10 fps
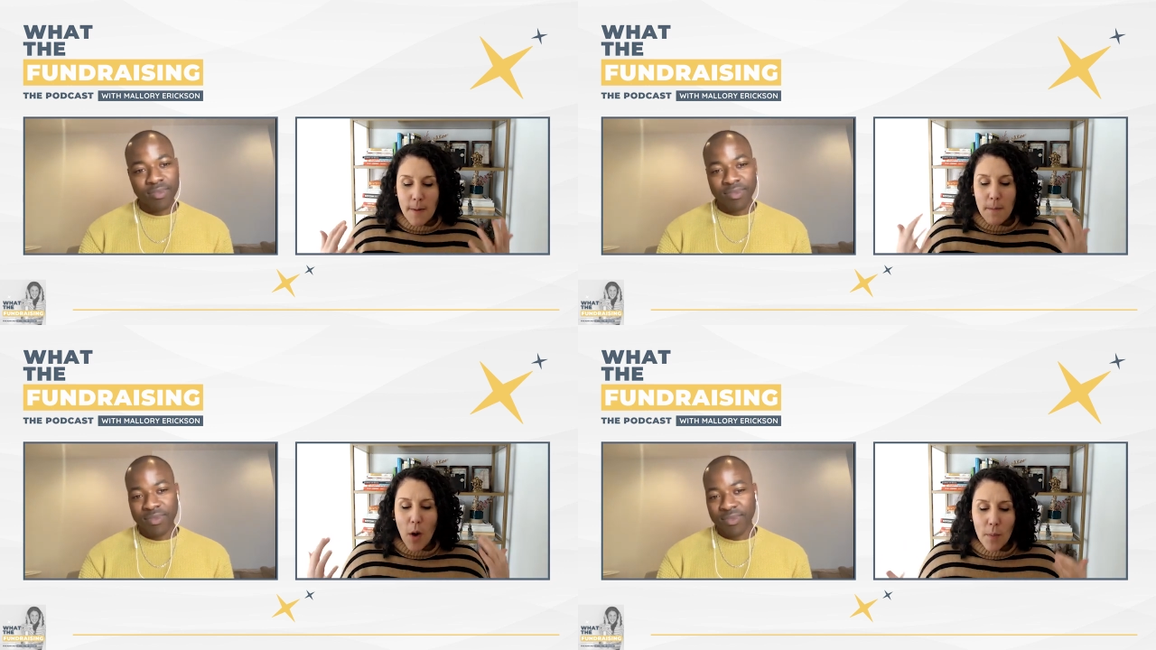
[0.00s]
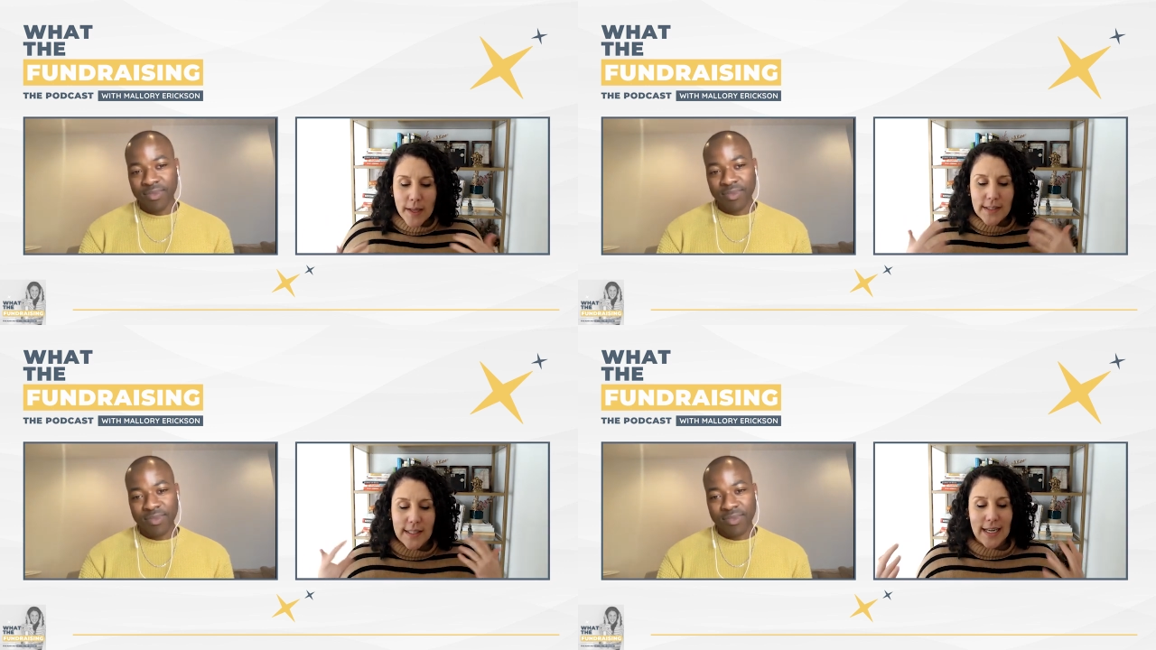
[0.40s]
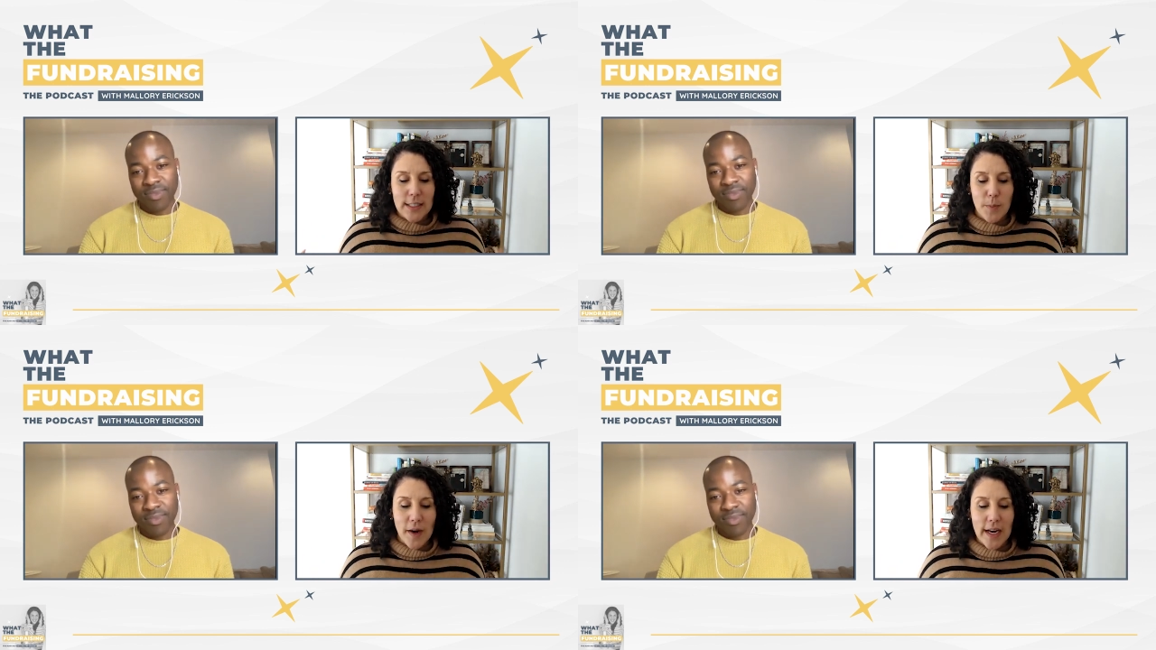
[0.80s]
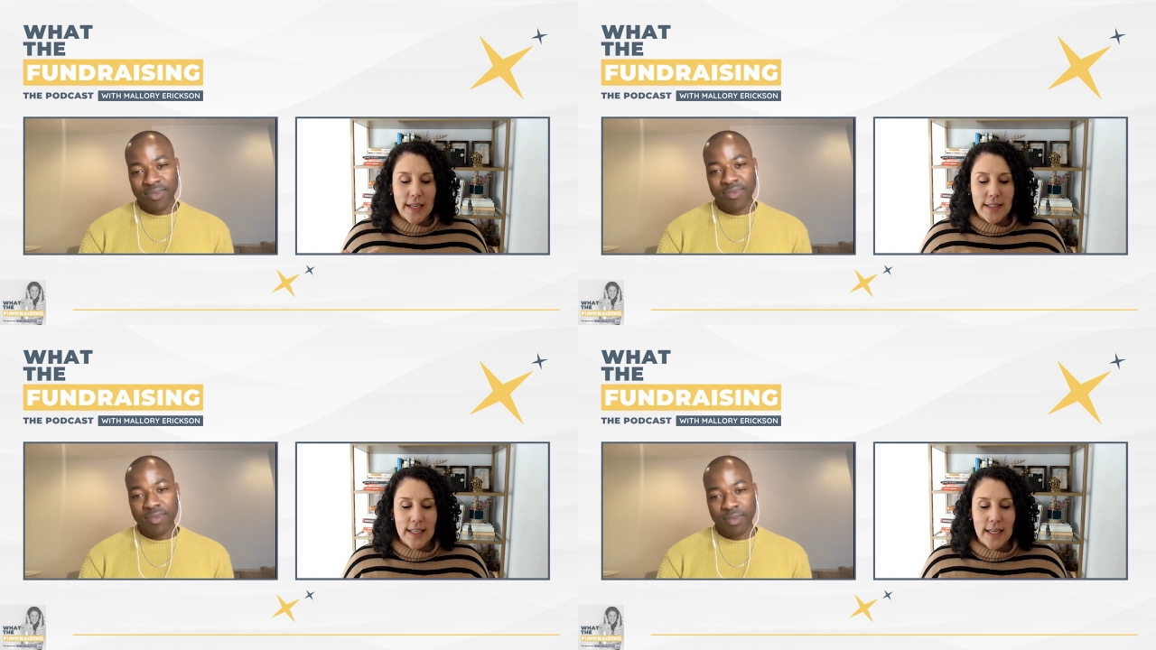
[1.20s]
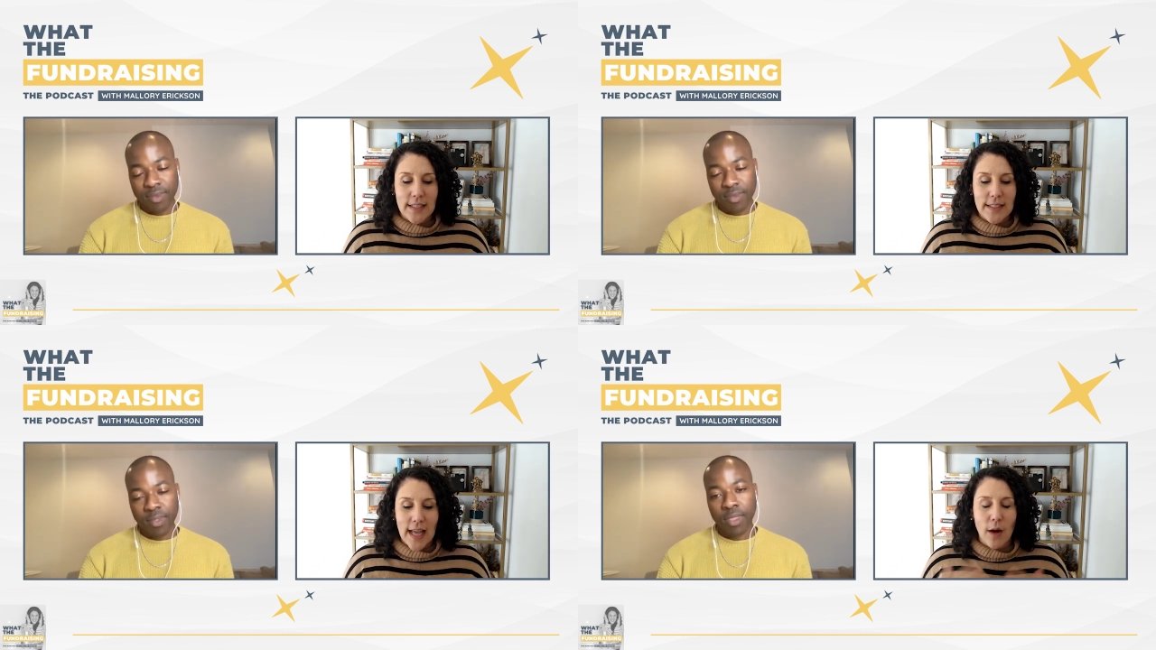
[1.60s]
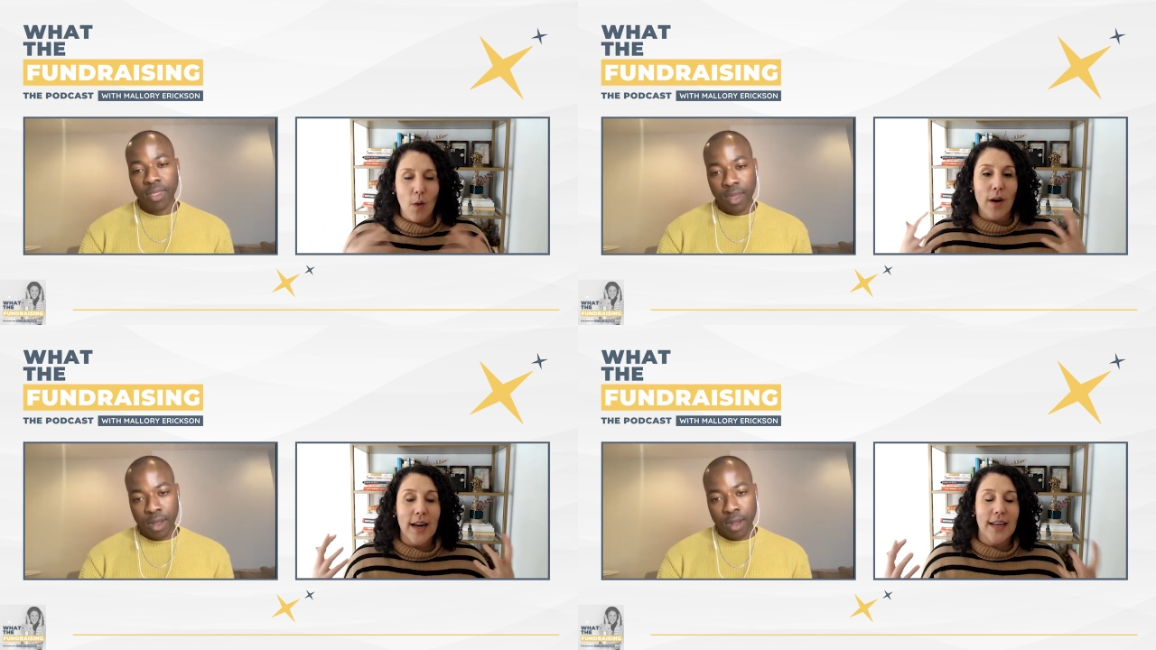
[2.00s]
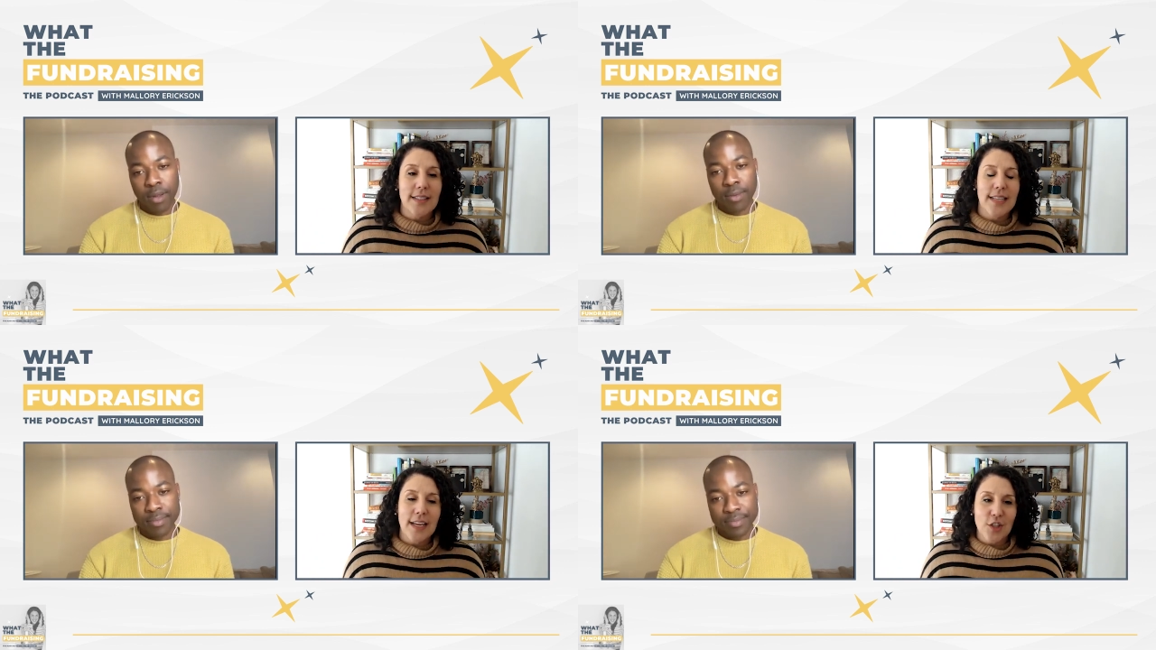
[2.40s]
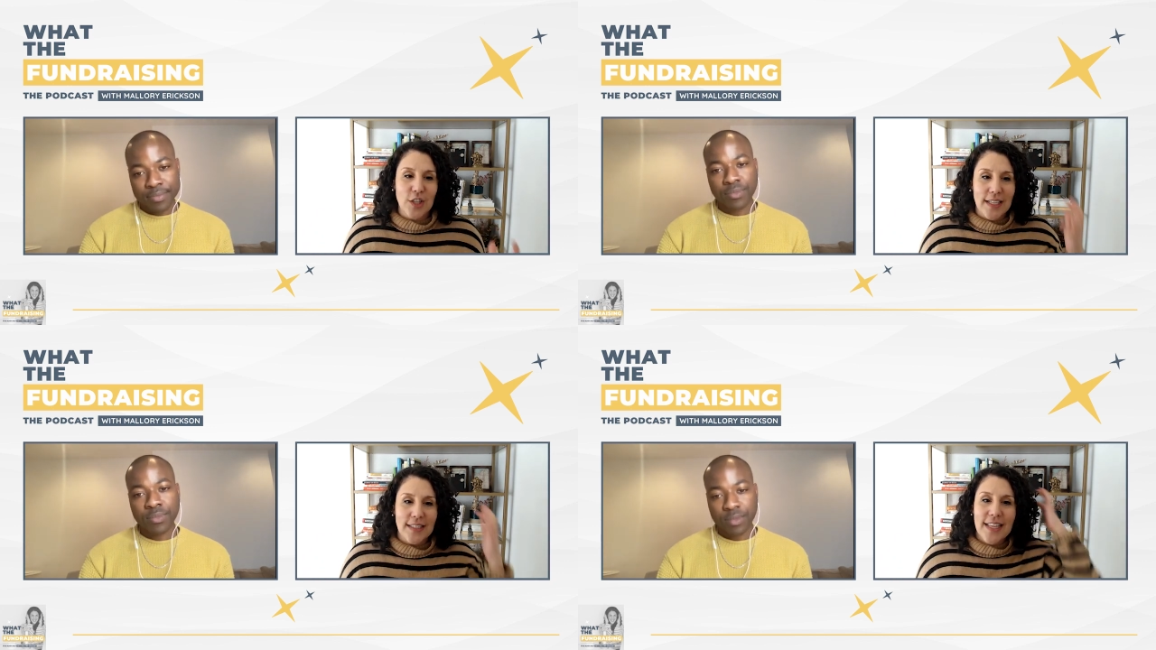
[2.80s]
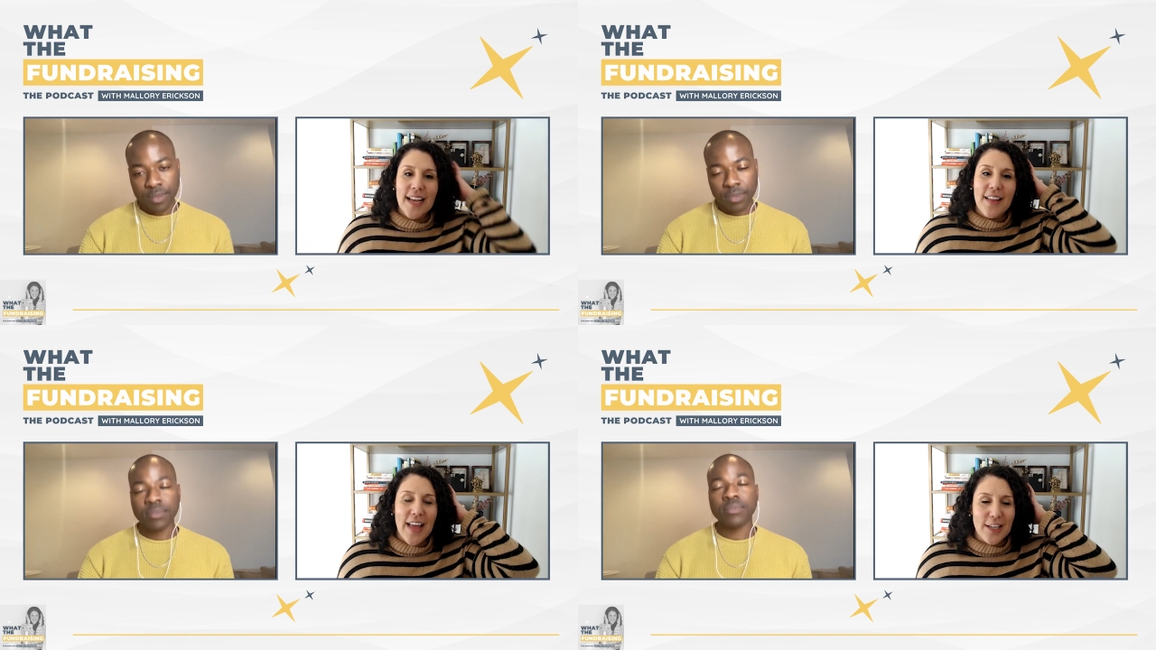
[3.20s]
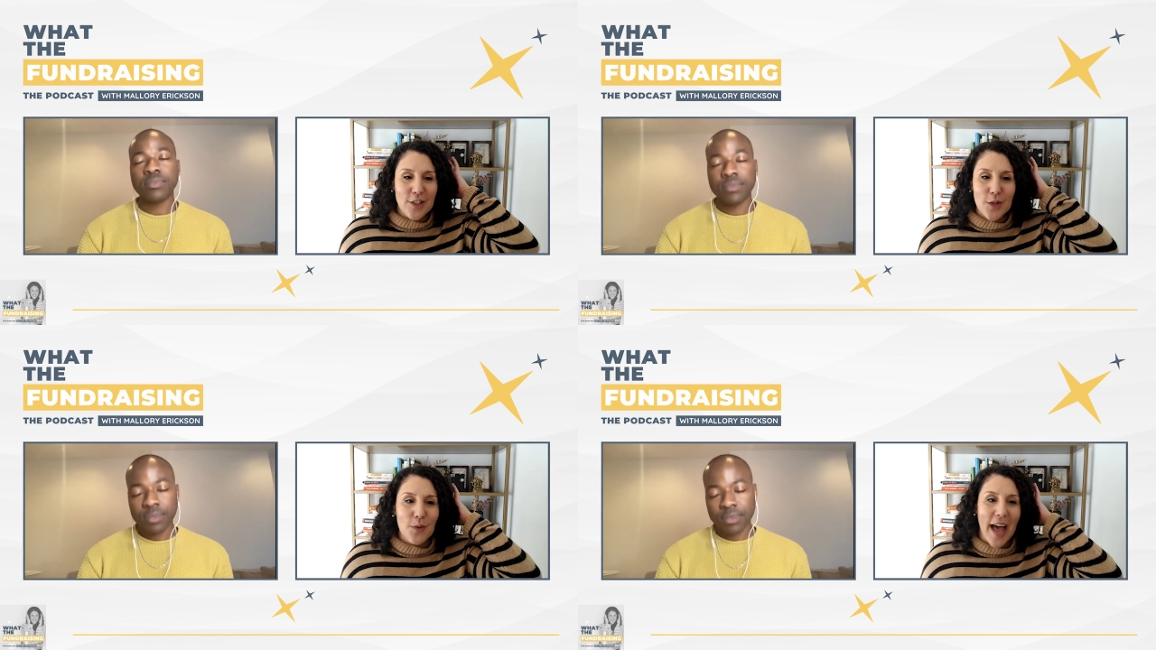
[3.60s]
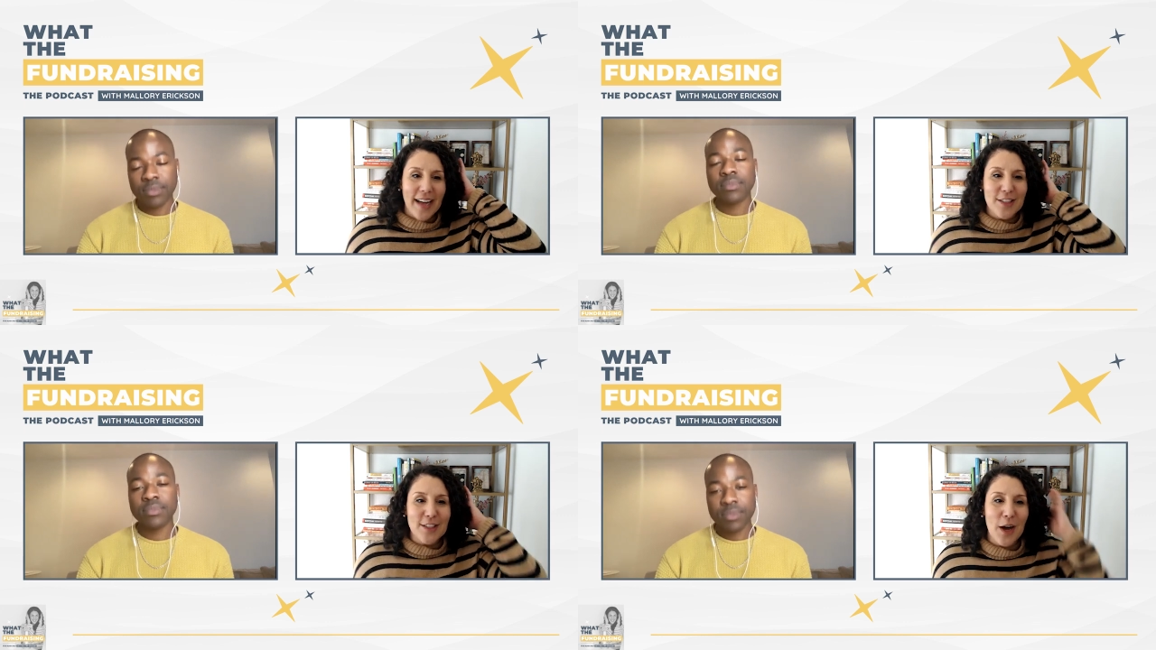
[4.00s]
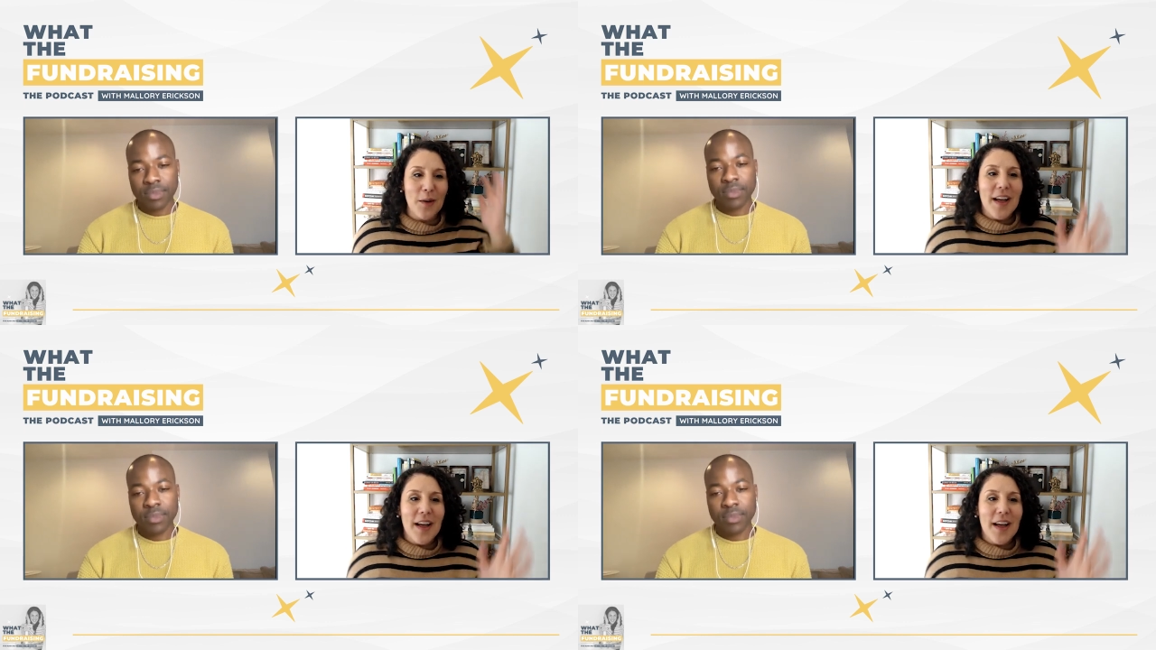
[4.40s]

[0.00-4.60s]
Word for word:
Speaker 1: moments and experiences and organizations that do that. So